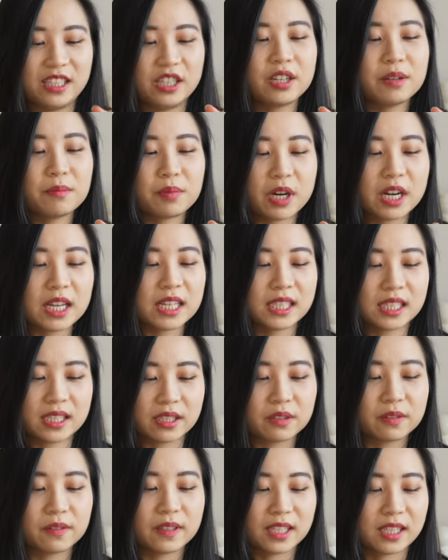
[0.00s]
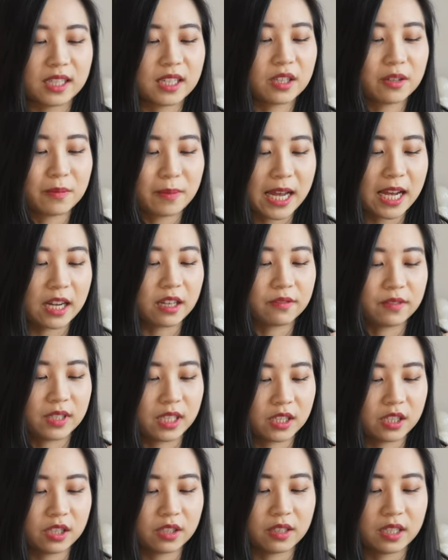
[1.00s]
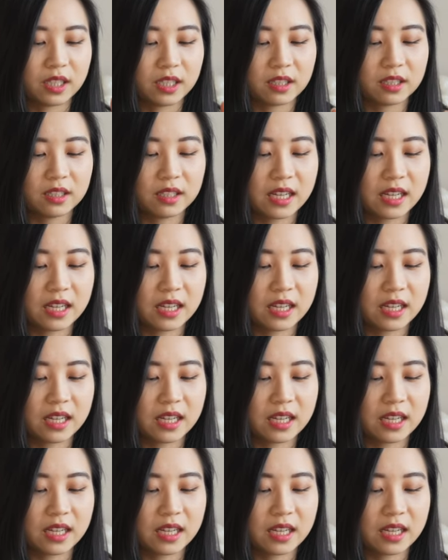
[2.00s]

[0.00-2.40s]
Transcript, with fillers: You can probably still fit another pack of tissue in here.